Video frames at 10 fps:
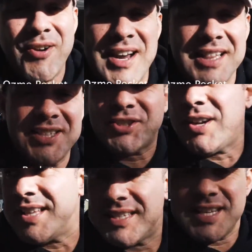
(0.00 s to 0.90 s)
Alright, let's
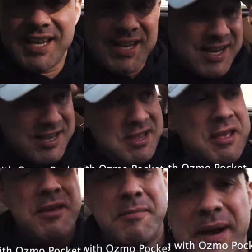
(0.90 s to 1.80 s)
try this again.
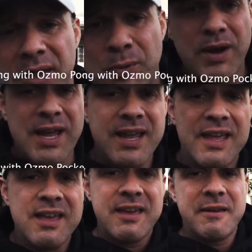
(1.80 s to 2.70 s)
By the
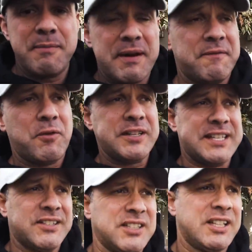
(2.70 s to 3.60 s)
way, if my
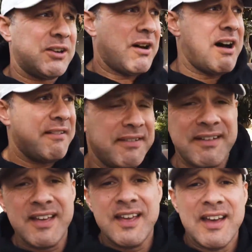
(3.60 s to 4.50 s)
voice sounds a little
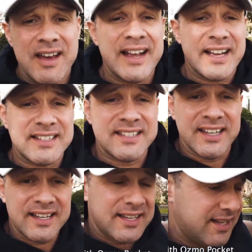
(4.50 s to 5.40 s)
off, I got sick.